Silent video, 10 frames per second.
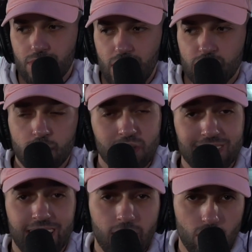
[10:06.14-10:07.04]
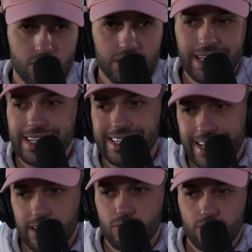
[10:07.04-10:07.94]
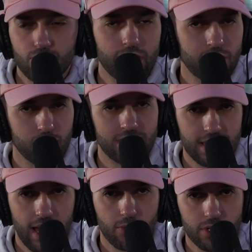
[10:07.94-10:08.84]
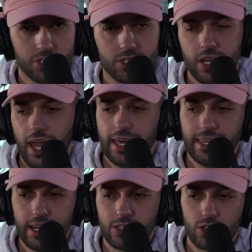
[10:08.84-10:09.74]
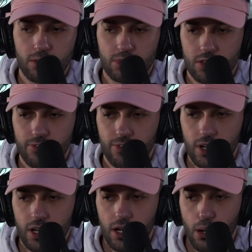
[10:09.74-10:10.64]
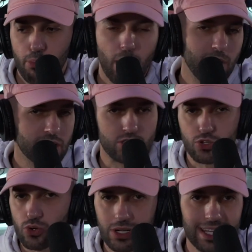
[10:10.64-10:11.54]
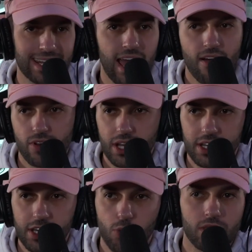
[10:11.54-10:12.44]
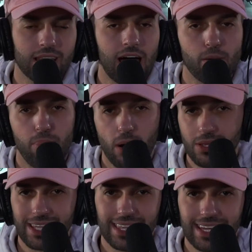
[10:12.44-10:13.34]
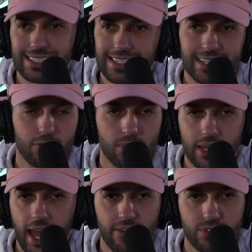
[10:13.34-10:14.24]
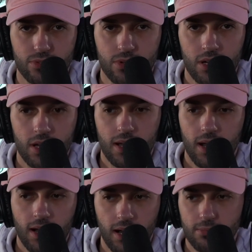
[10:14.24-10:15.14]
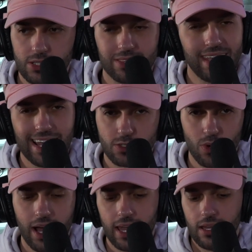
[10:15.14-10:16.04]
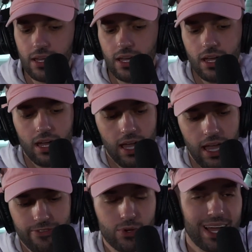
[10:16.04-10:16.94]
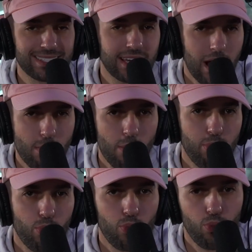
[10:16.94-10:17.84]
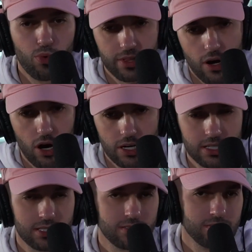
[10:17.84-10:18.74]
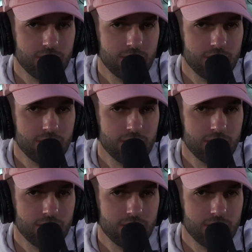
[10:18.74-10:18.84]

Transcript: in terms of singles, he didn't reach what T.I. reached. And then in terms of public scrutiny and having to deal with a lot of public things, he didn't really have to. So that's why, if you guys could come up with an artist